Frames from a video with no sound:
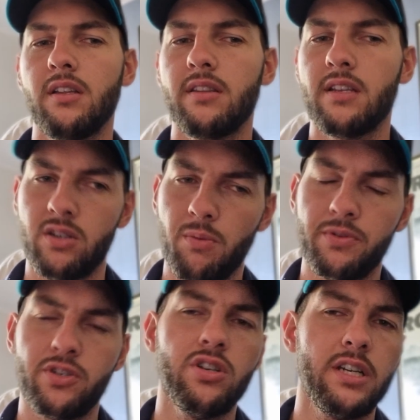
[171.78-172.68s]
there's an
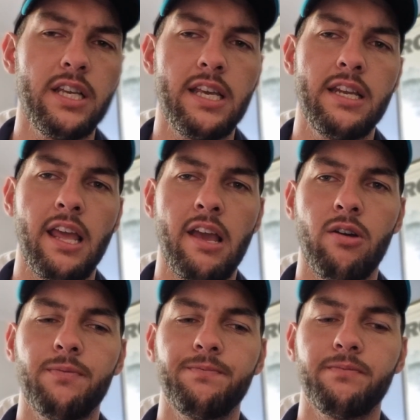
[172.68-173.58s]
opportunity here
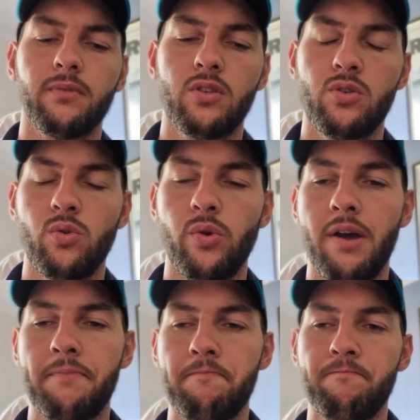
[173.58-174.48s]
now to
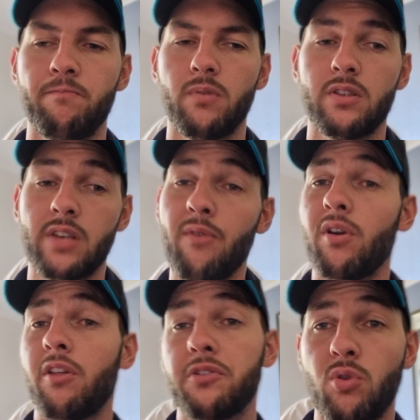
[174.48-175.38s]
have
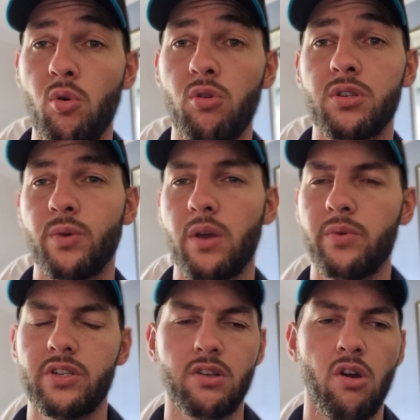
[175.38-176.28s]
one of those quarters where
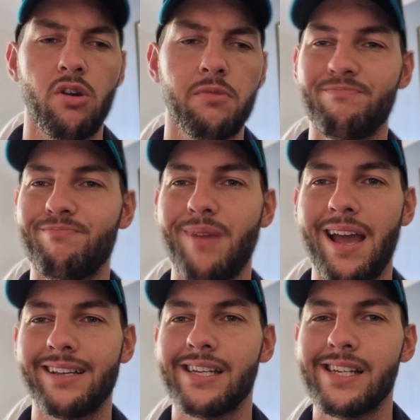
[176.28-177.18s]
we just go
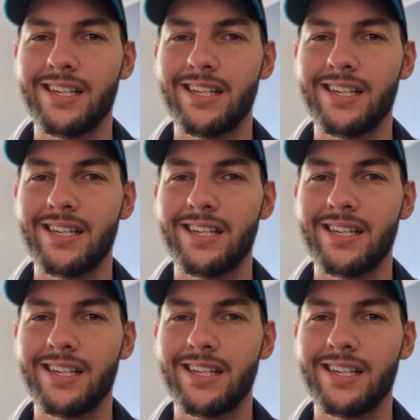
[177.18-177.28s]
bang,